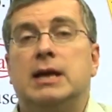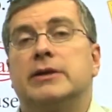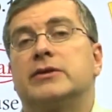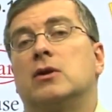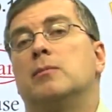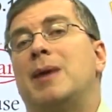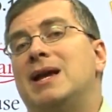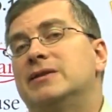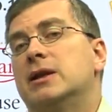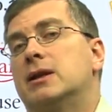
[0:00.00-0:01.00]
So
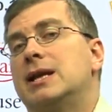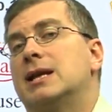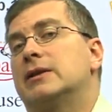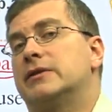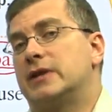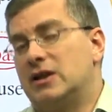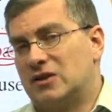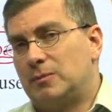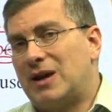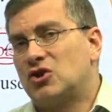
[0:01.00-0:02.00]
basically,
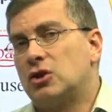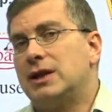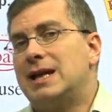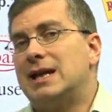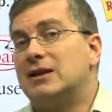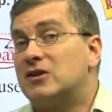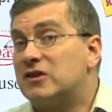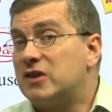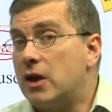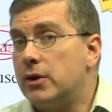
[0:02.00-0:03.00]
especially in
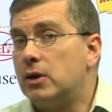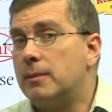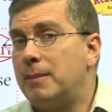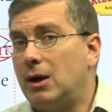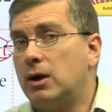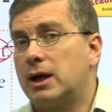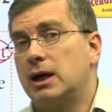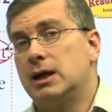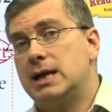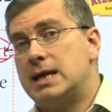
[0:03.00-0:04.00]
Southern
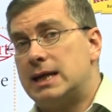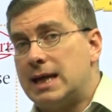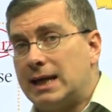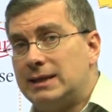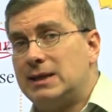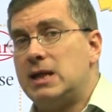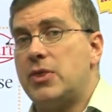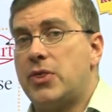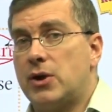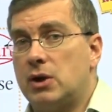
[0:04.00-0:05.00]
America in the
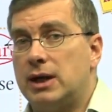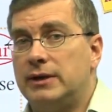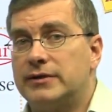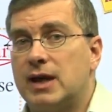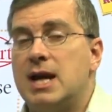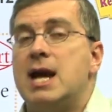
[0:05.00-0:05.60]
1930s,